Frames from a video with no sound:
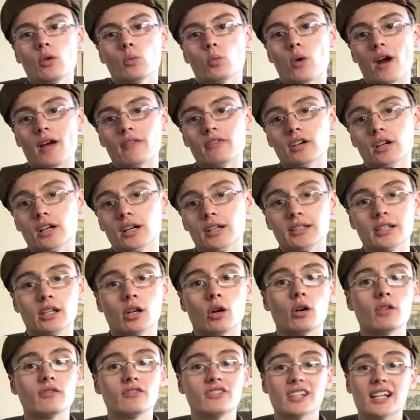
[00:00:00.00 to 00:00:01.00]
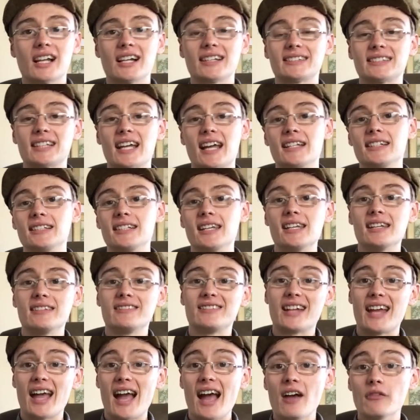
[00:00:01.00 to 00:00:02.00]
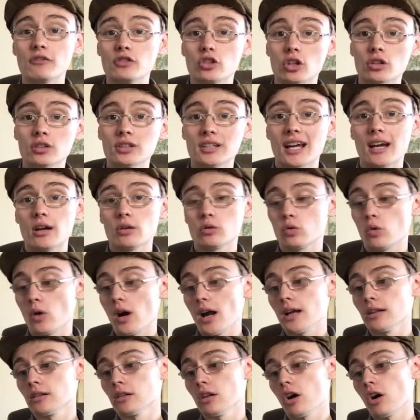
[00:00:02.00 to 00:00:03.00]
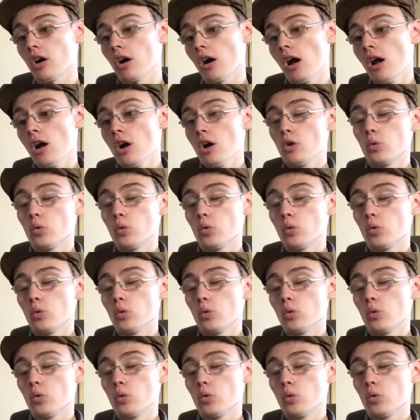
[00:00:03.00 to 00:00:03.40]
whether you know over the last 10 years they have gone down quite a lot